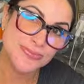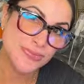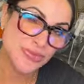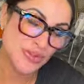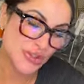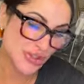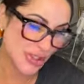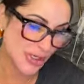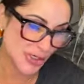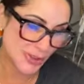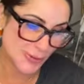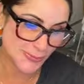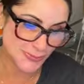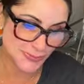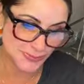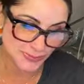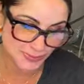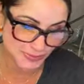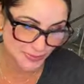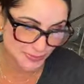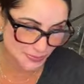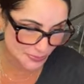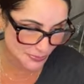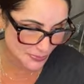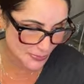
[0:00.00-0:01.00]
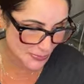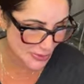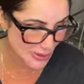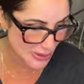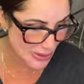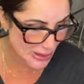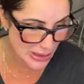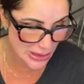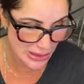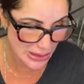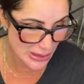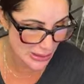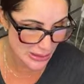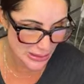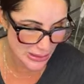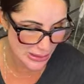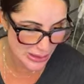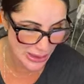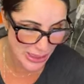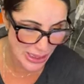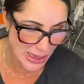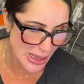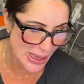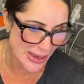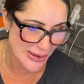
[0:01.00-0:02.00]
So
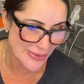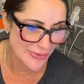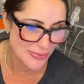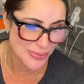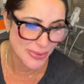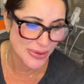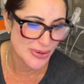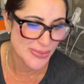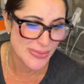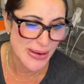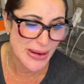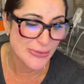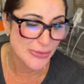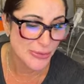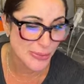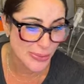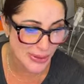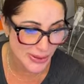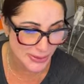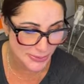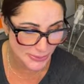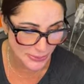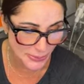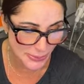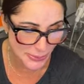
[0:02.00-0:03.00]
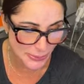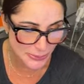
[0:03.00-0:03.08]
I have put them everywhere.